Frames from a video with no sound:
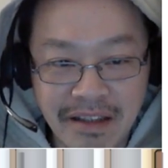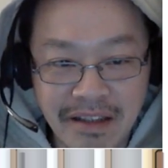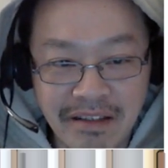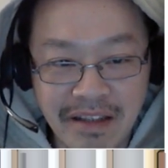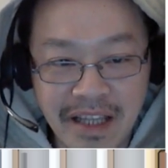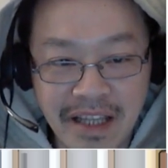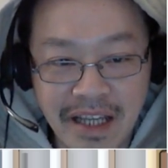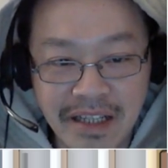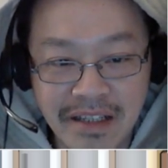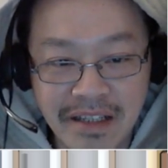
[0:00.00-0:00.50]

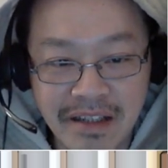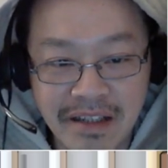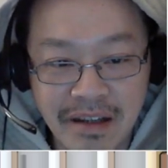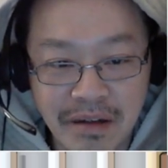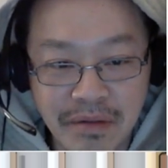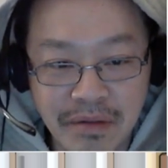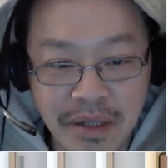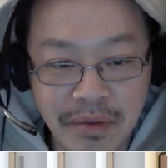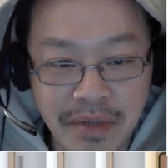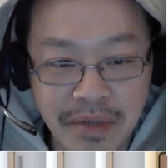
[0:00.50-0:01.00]
that's how
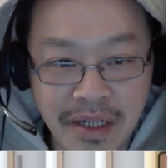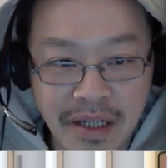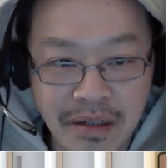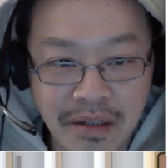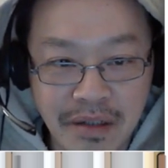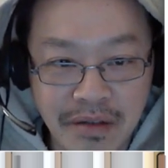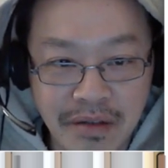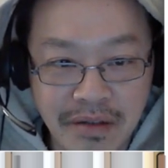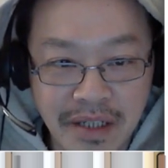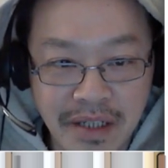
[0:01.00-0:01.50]
we wanna
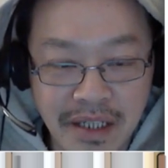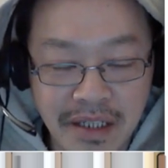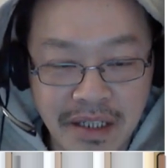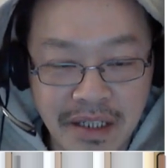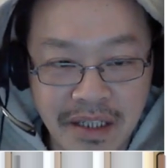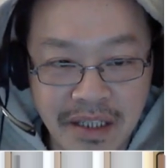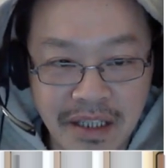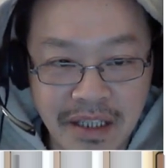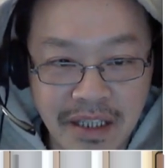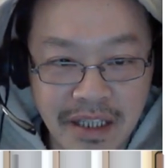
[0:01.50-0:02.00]
do it.